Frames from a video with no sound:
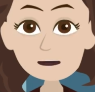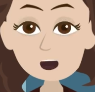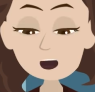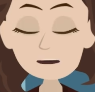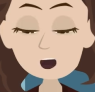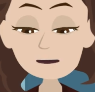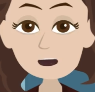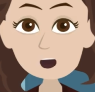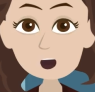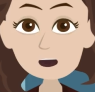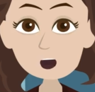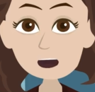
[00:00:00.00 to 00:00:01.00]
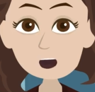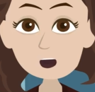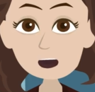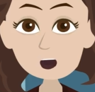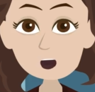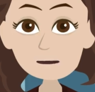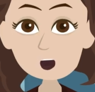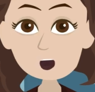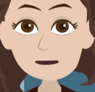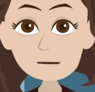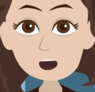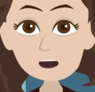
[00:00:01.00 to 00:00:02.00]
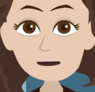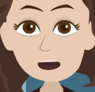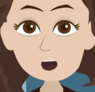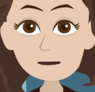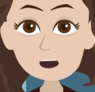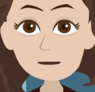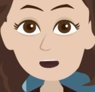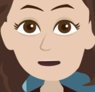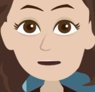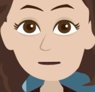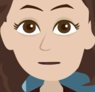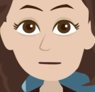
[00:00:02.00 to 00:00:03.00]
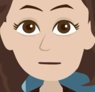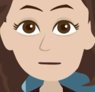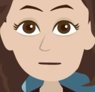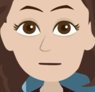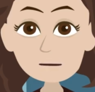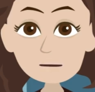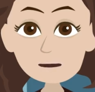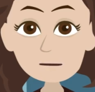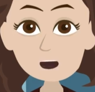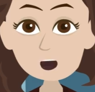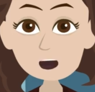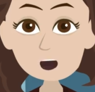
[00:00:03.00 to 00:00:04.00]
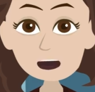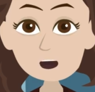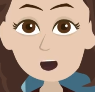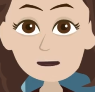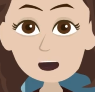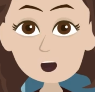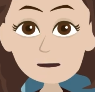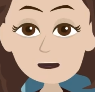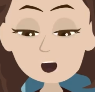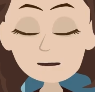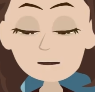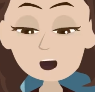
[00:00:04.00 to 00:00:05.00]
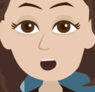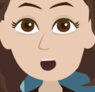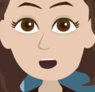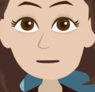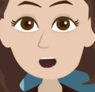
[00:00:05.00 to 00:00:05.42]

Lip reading: on YouTube you can find videos of very simple hydrogen generators. That will be a nice and relevant experiment